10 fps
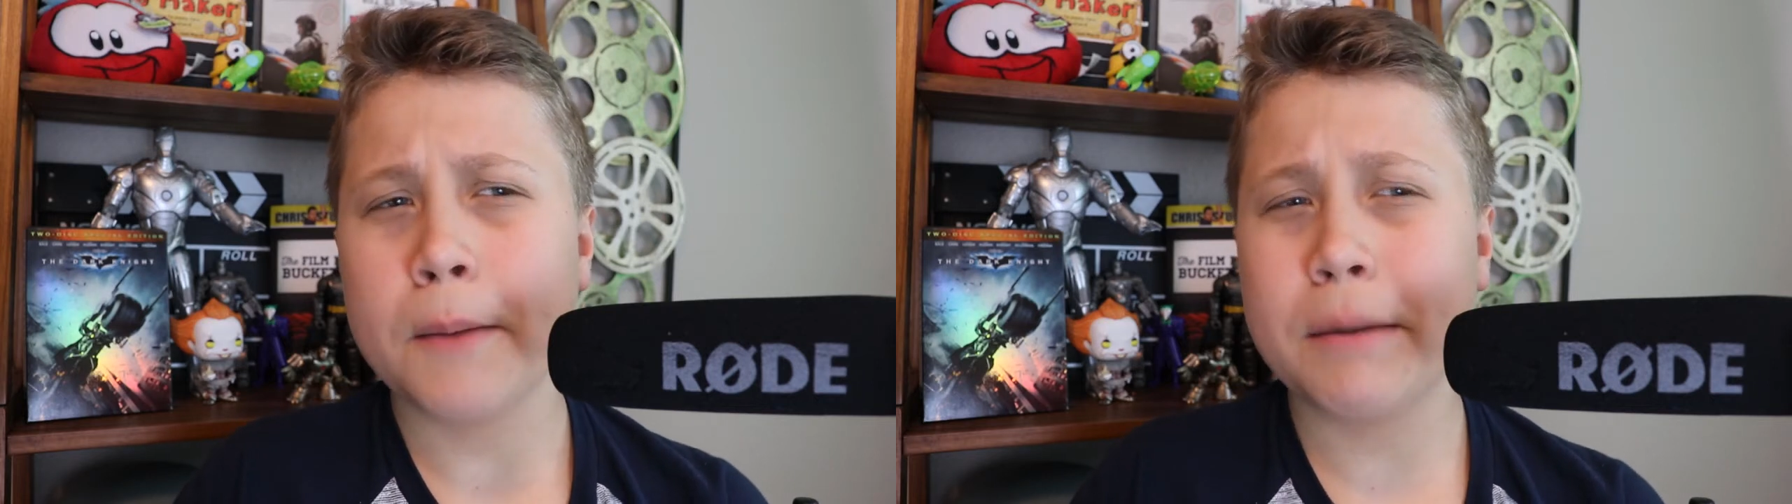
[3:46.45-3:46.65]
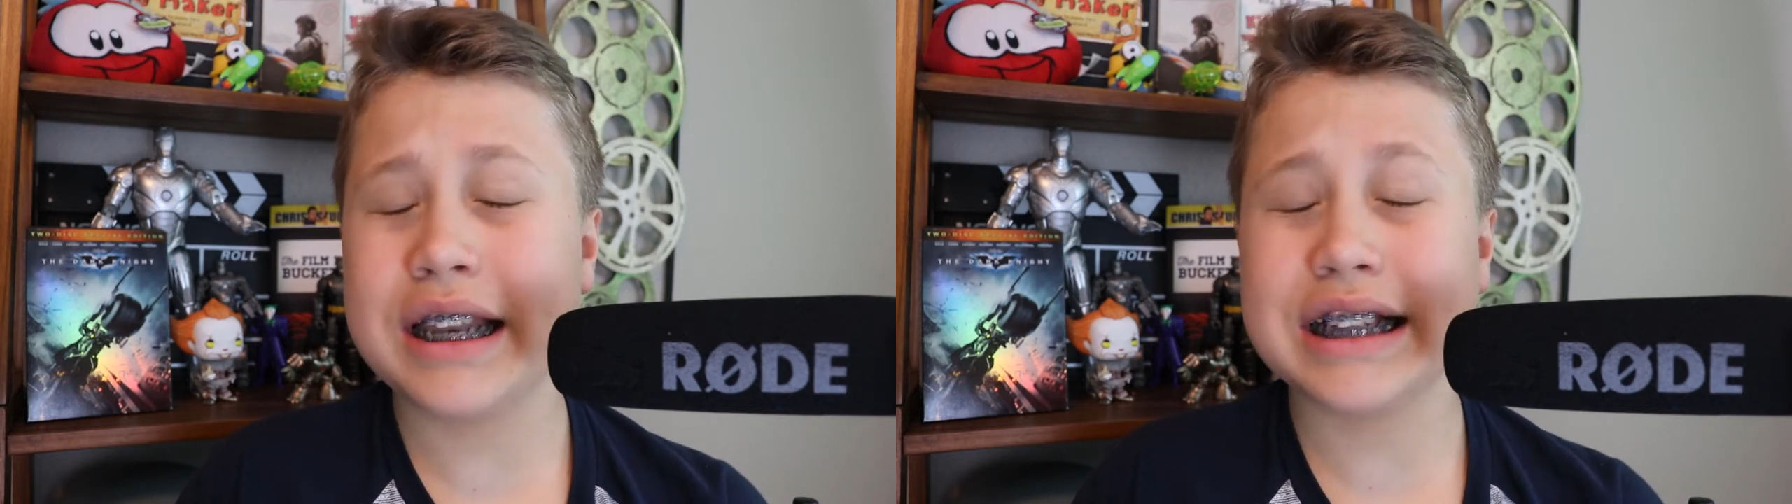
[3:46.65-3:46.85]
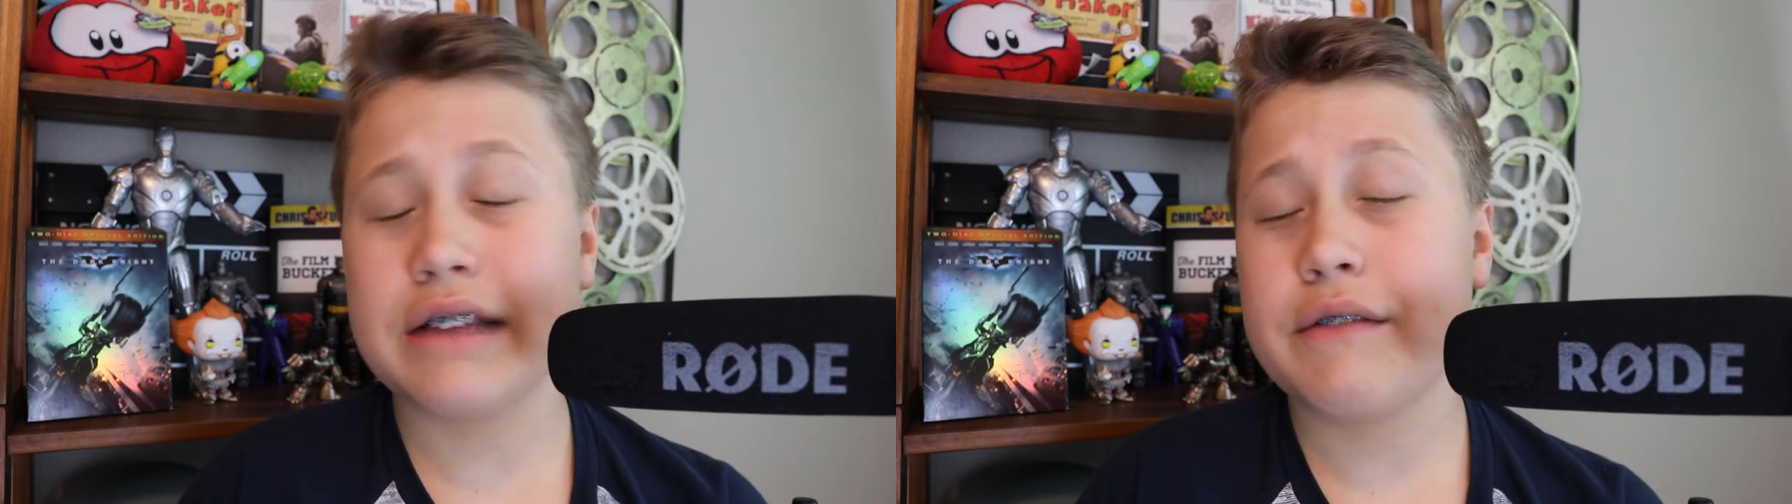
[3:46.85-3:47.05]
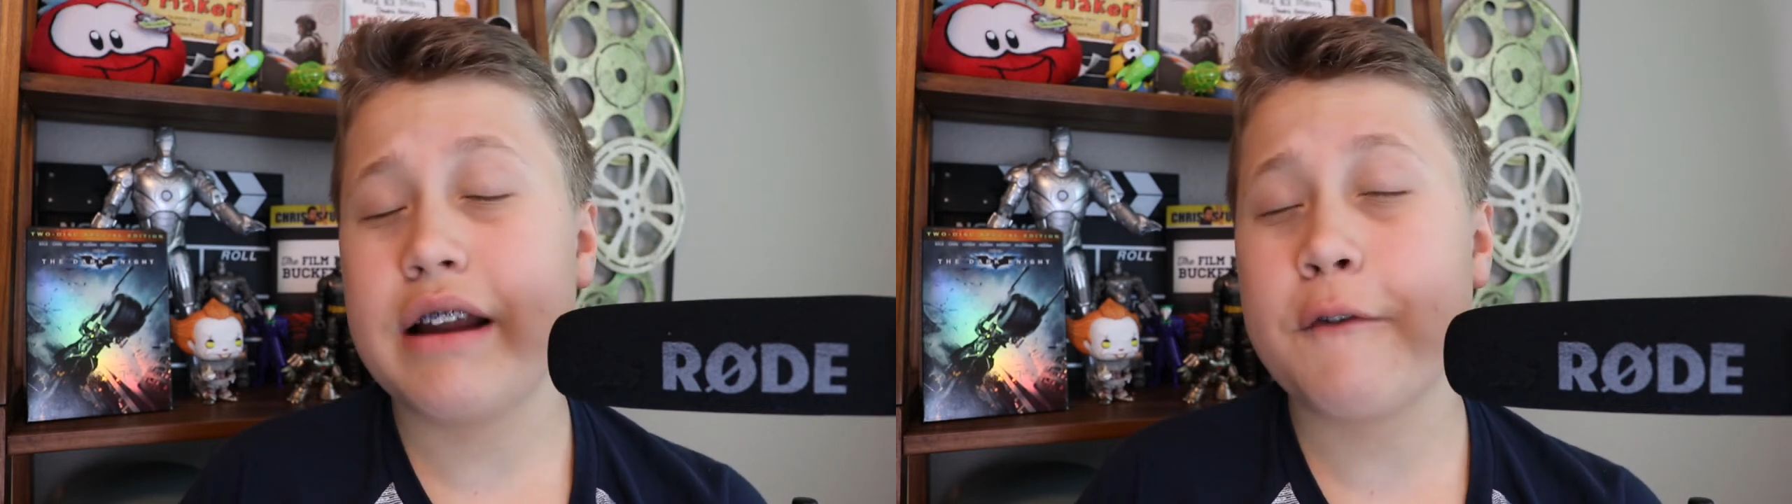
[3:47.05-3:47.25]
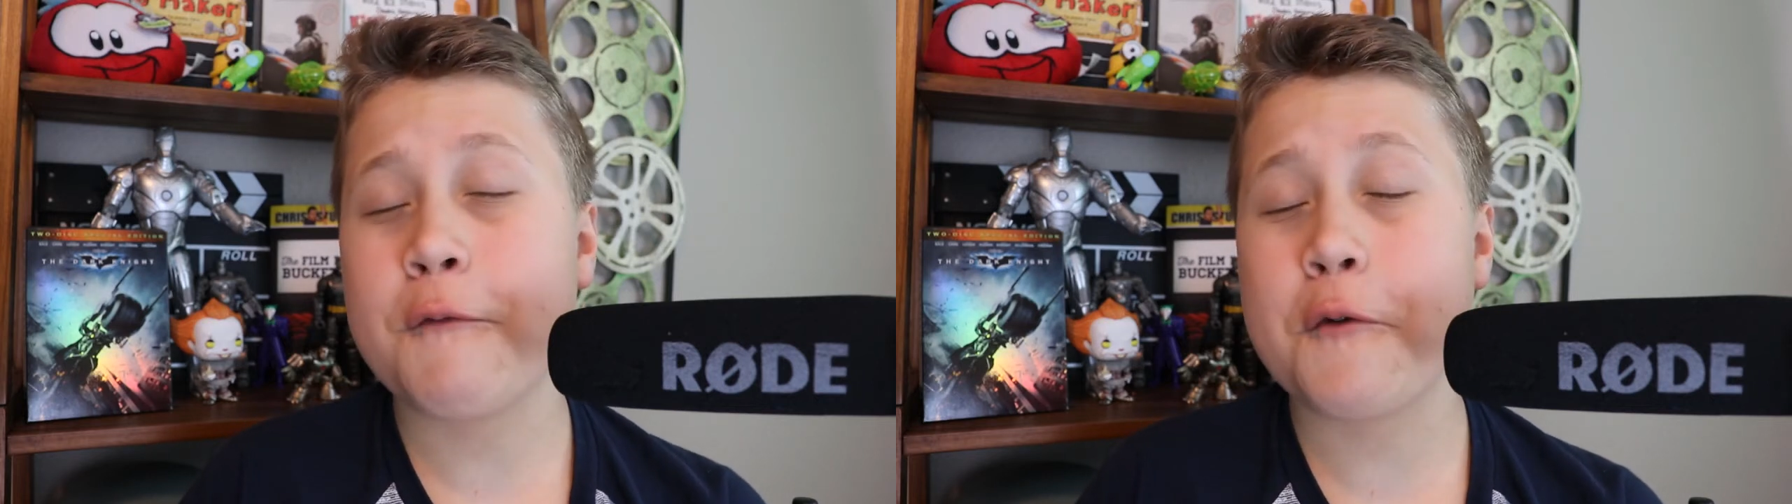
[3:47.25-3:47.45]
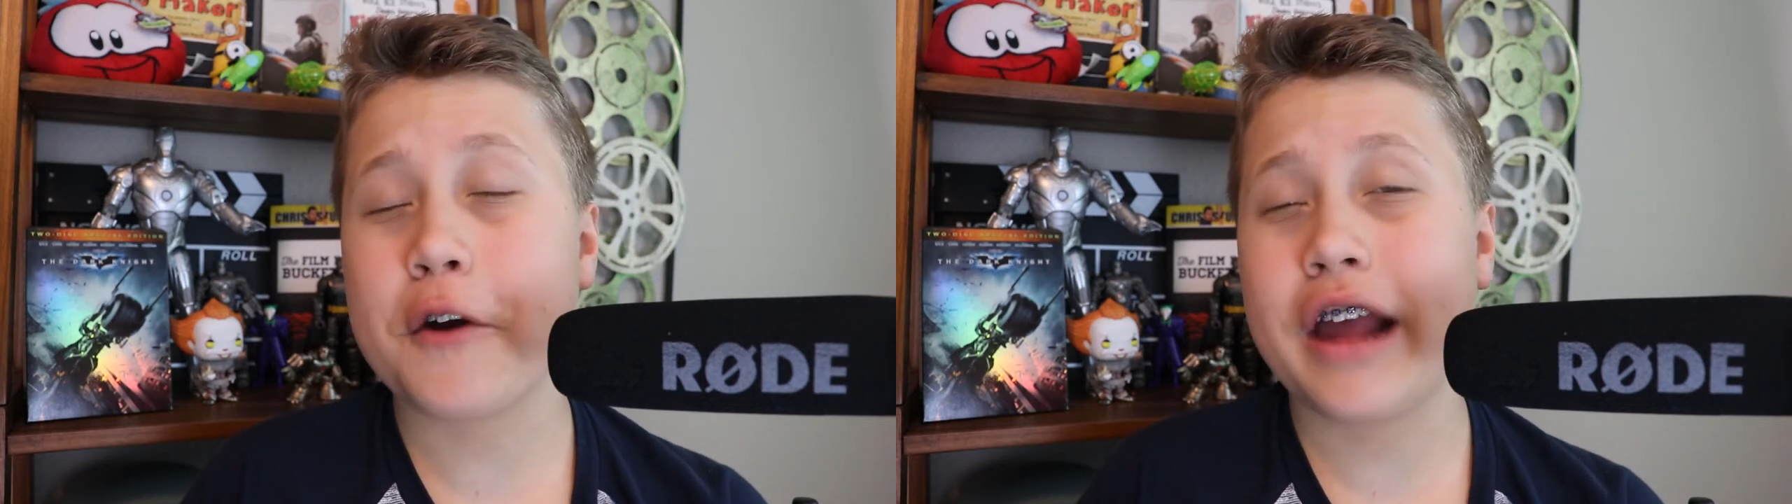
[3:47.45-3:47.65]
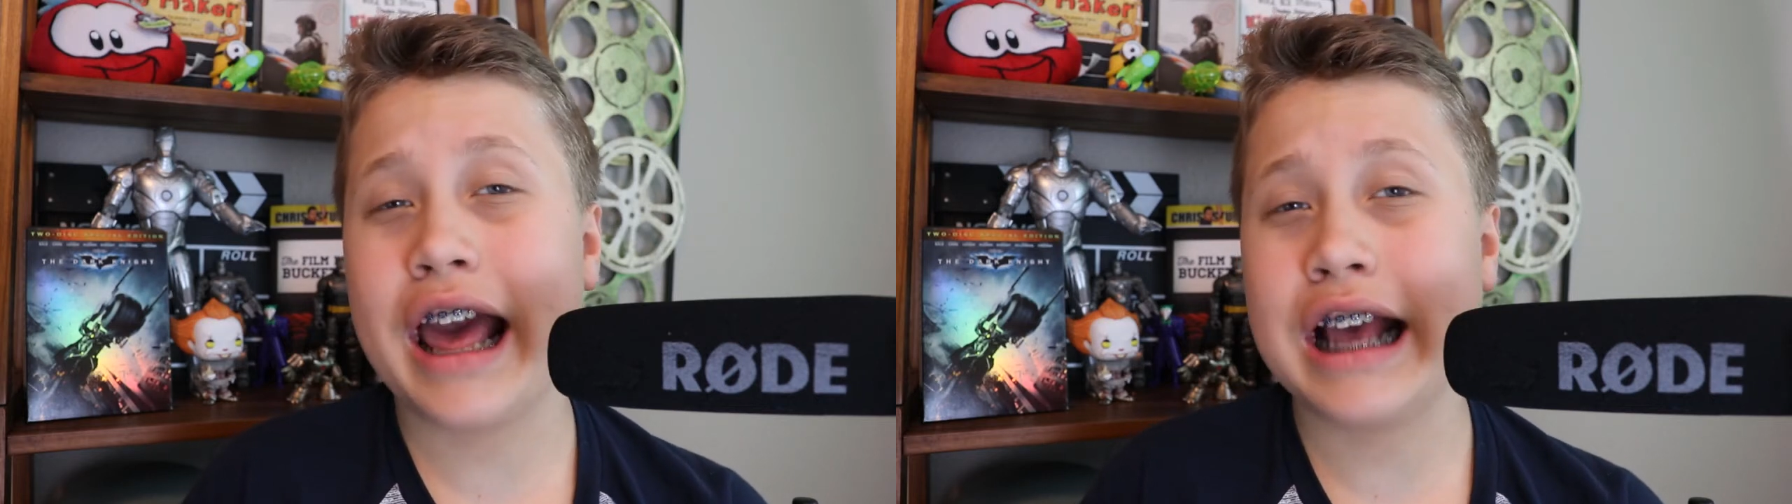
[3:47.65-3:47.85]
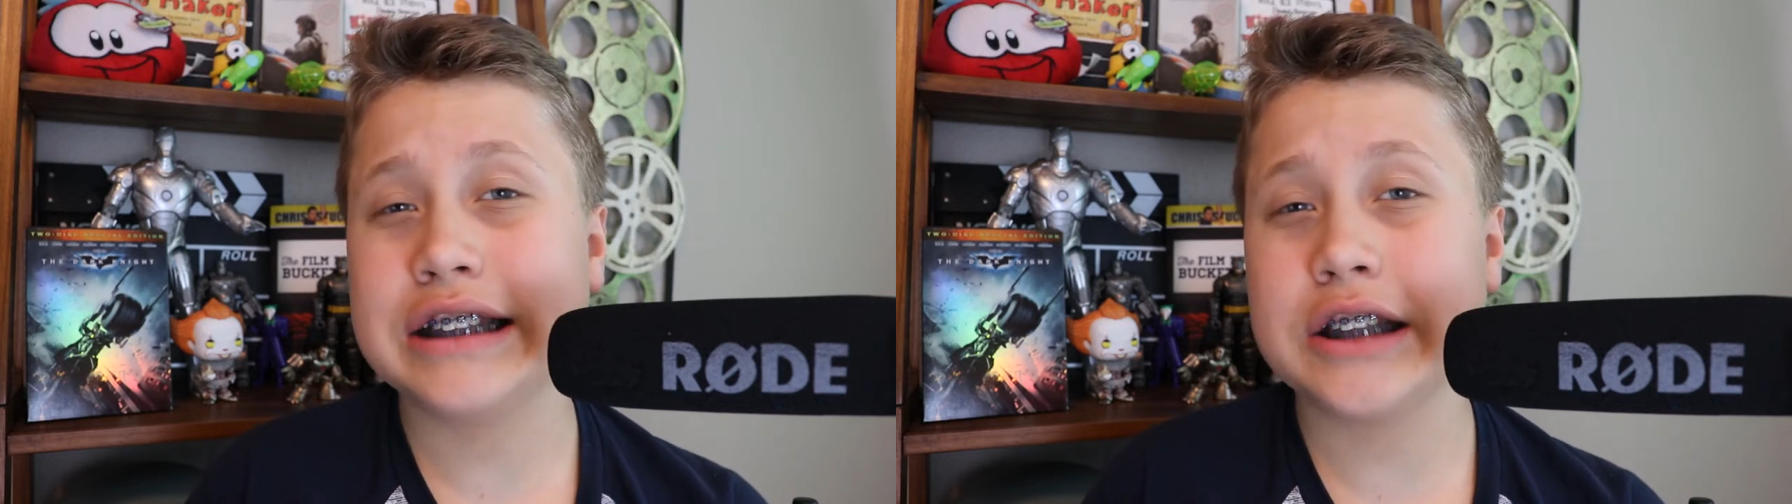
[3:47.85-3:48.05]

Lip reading: But it doesn't even have a 4K,